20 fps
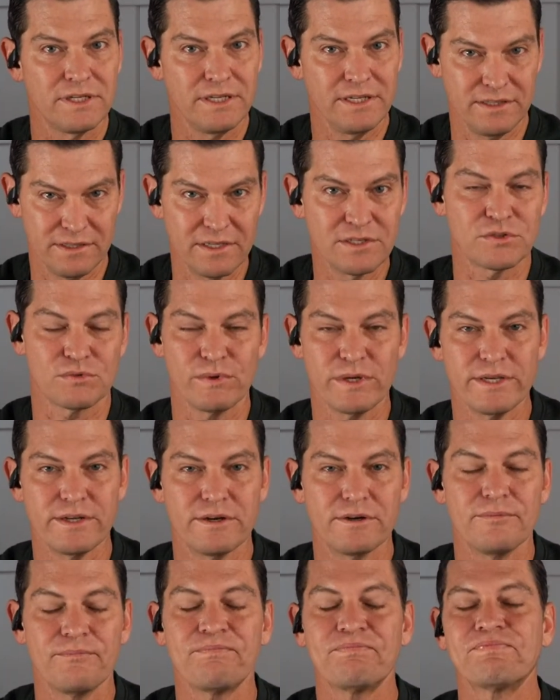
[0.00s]
in this
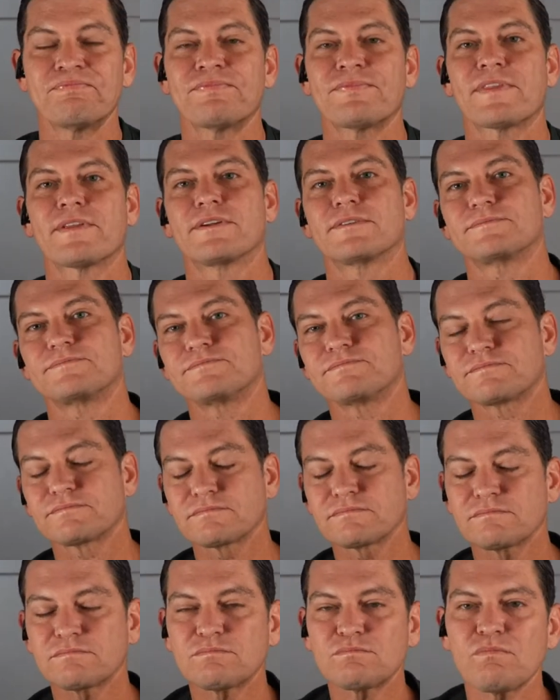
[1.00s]
window.
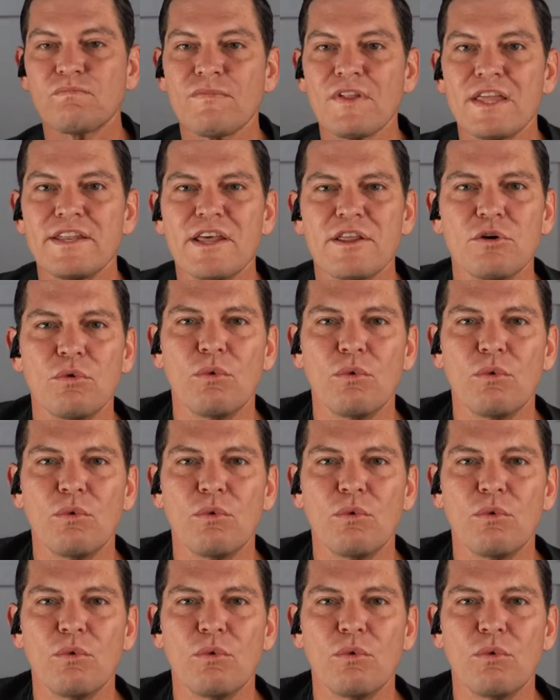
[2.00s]
Now,